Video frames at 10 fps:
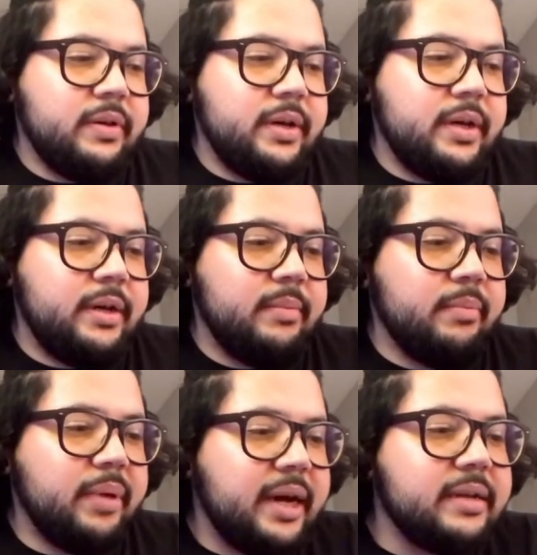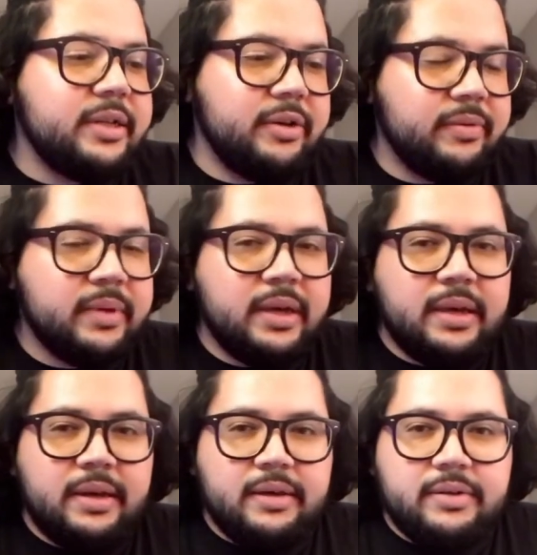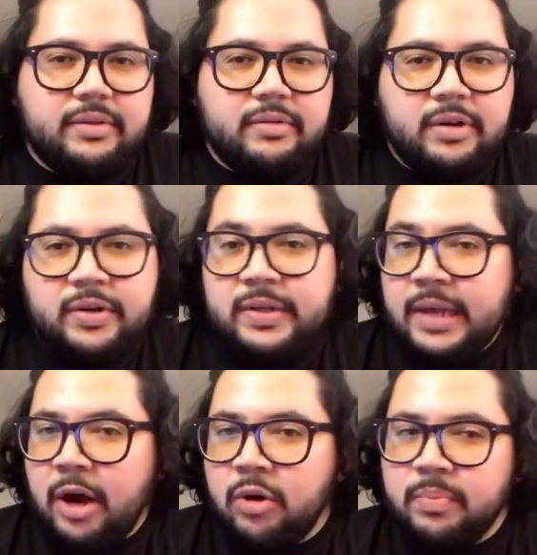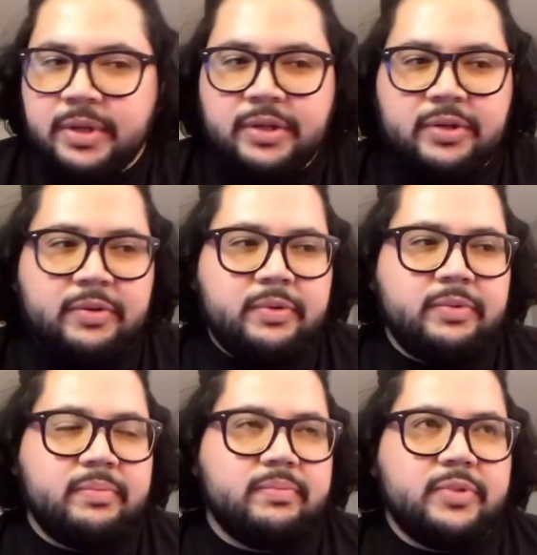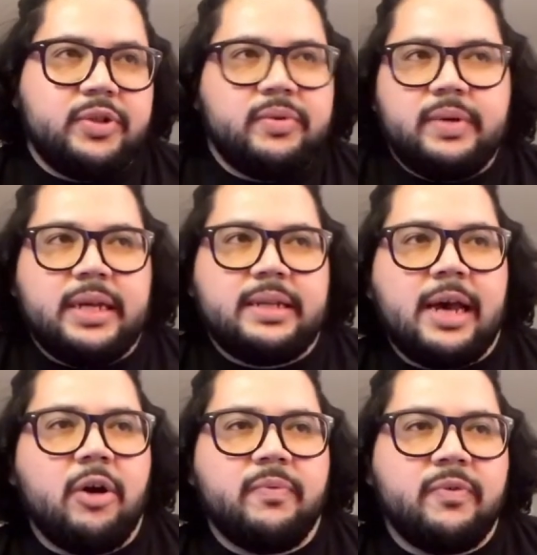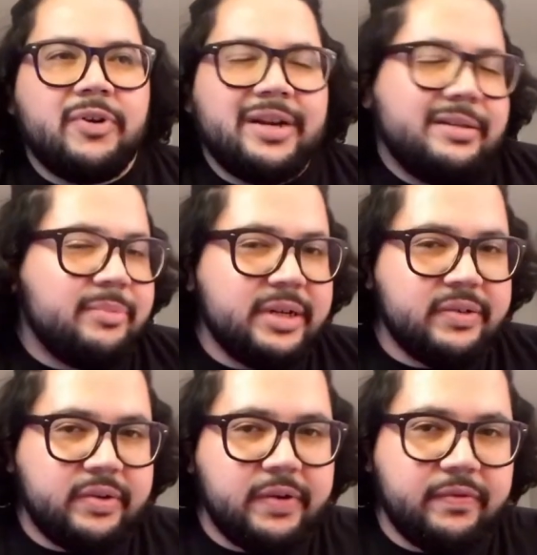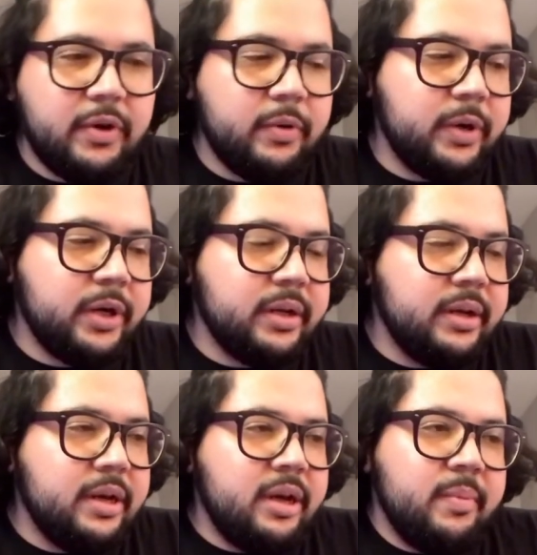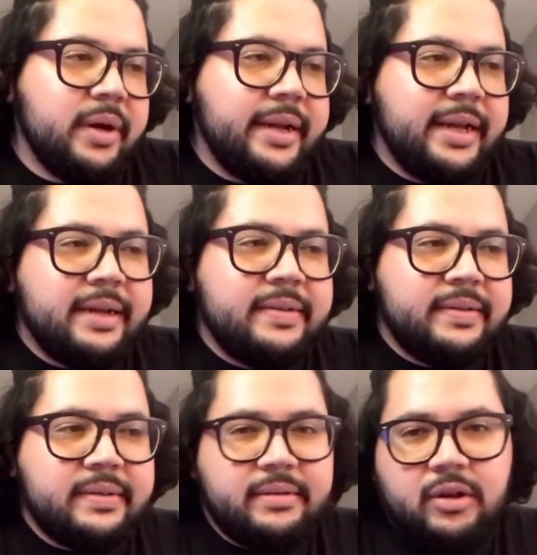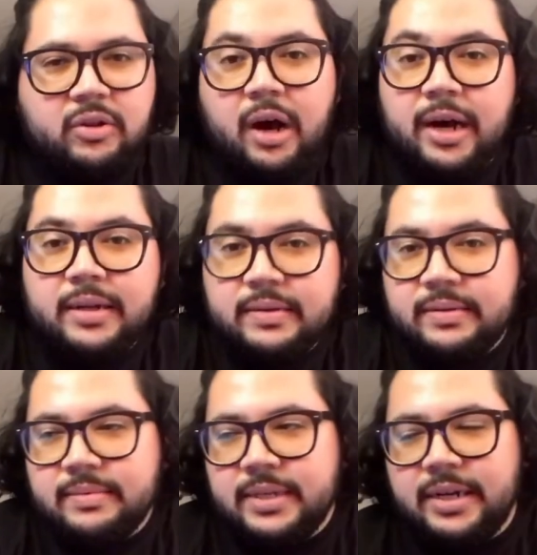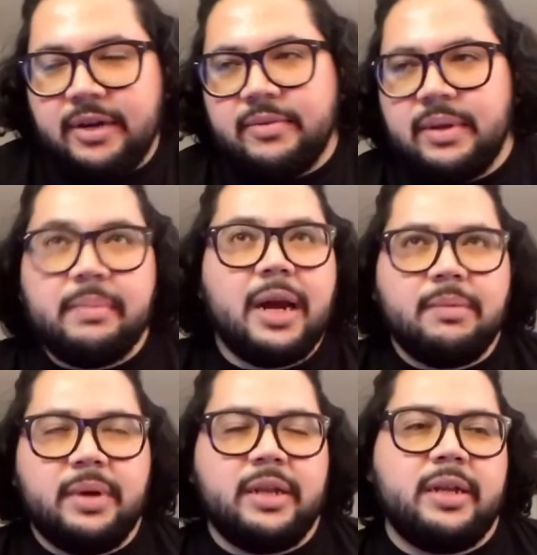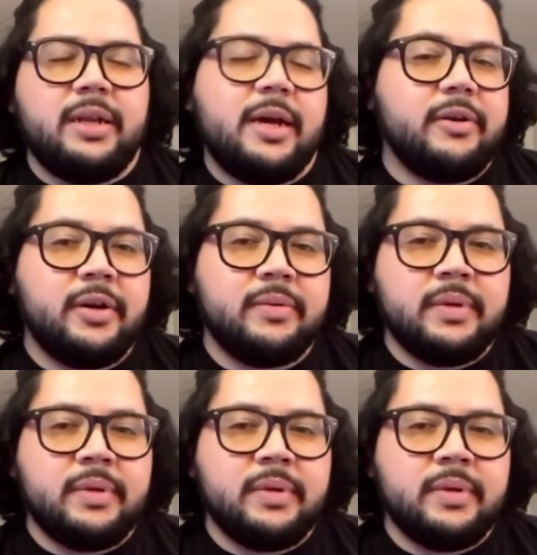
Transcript: Um, but you know, there is help, and you do get help for it. And it's pretty straightforward, but it is a lot. You know, in my opinion, I don't know,